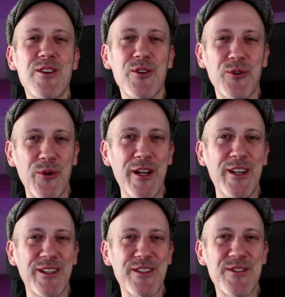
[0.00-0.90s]

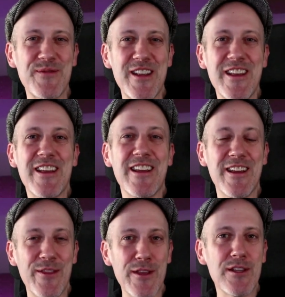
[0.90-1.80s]
Greetings.
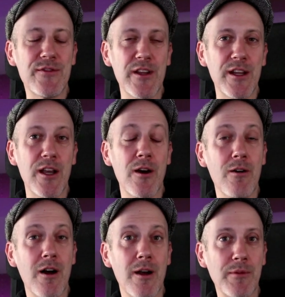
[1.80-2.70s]
In this video,
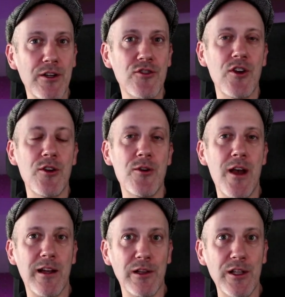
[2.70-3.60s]
I'm going to show you how
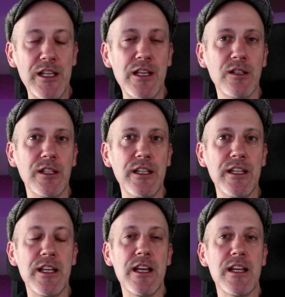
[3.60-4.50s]
to
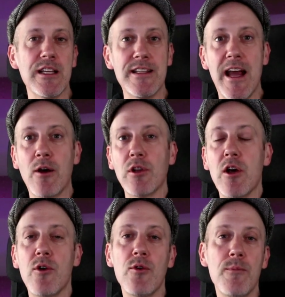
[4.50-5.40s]
legally
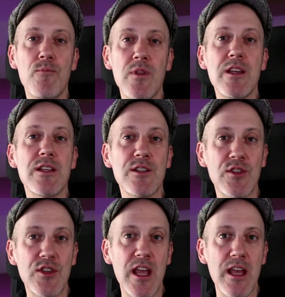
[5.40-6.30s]
download,
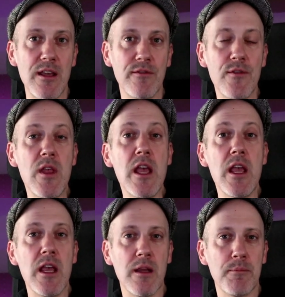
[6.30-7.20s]
save,
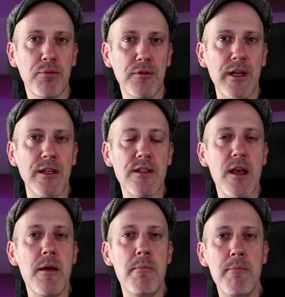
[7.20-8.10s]
and print
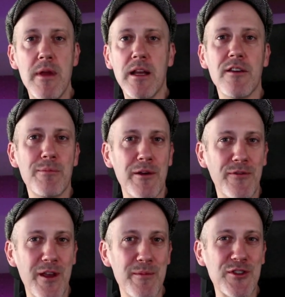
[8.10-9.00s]
many of my
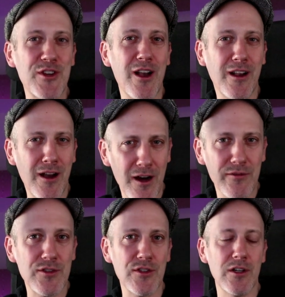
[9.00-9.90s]
famous cover
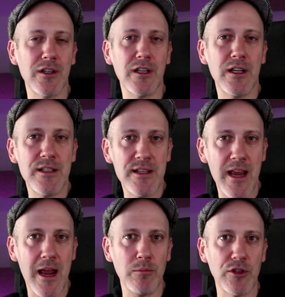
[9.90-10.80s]
song
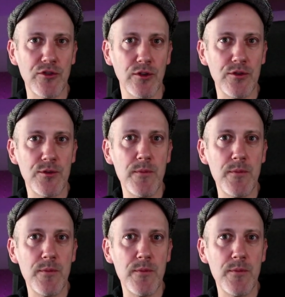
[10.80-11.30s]
tablatures.